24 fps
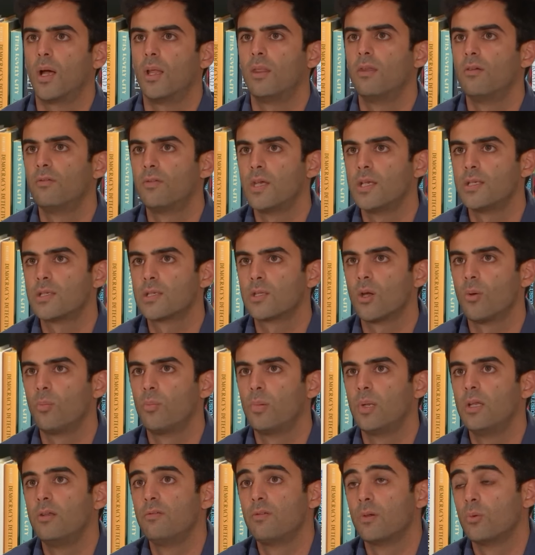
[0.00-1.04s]
And if they
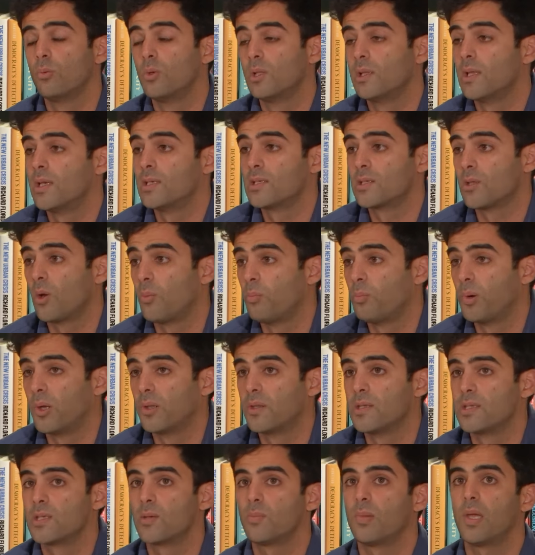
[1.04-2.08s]
stop believing, will they stop
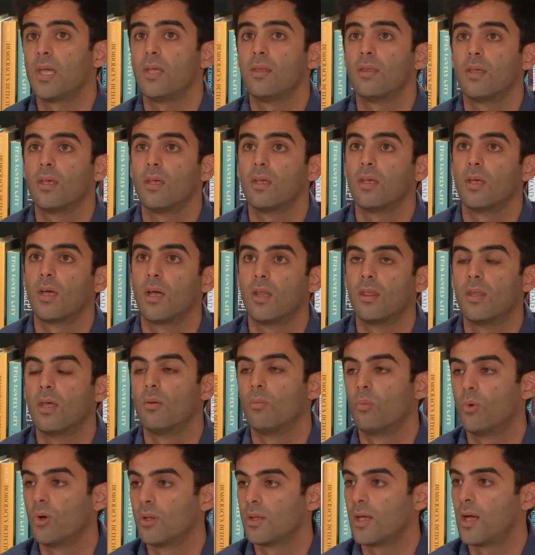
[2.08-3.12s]
participating? And
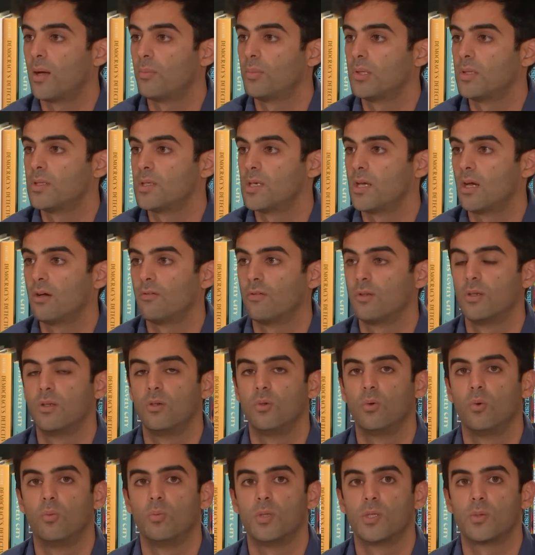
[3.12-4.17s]
then what happens? You have an
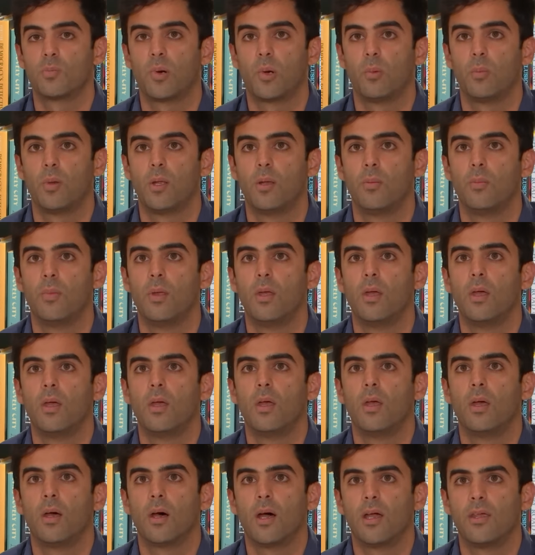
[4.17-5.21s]
enormous problem,
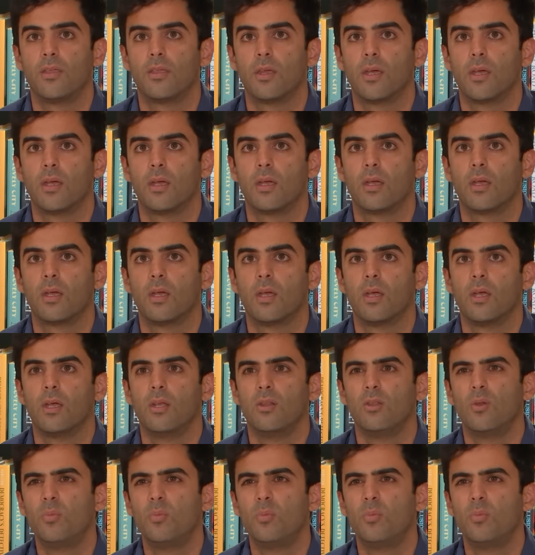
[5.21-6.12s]
I think.